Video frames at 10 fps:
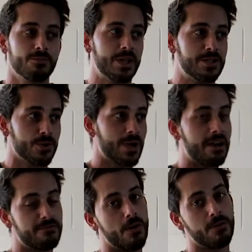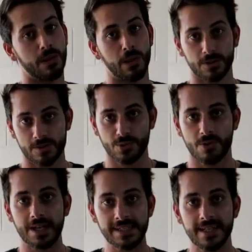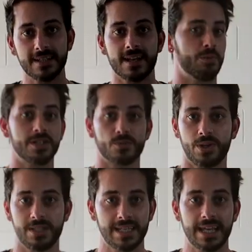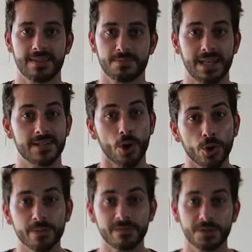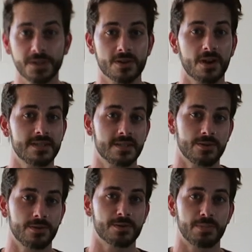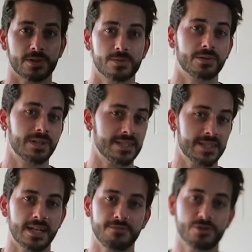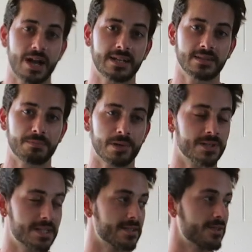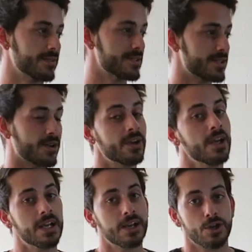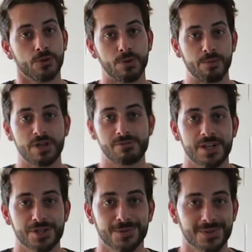we do have lots more ideas, and we just wanted to get this place open for you guys as soon as possible instead of dragging the process on. So RAM Recreational